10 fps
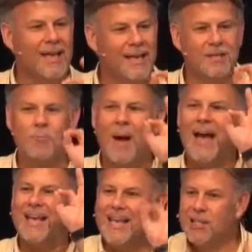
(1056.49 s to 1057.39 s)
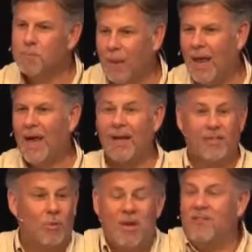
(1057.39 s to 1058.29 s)
It is by his
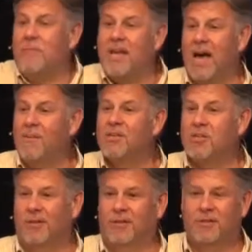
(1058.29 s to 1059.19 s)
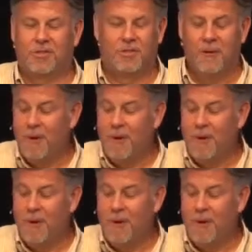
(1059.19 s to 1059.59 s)
blood that we have become a church.